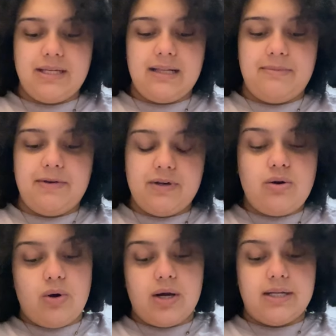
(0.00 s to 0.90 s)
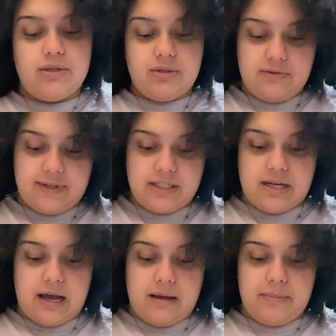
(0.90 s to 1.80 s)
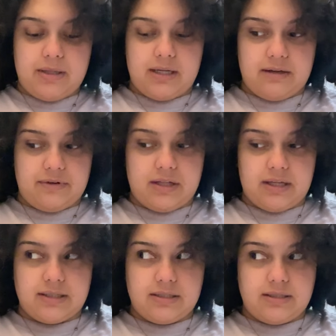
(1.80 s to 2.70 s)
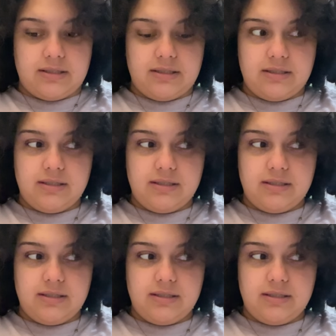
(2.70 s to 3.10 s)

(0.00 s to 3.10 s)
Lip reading: let me record and do the Fetch app, but then I realized,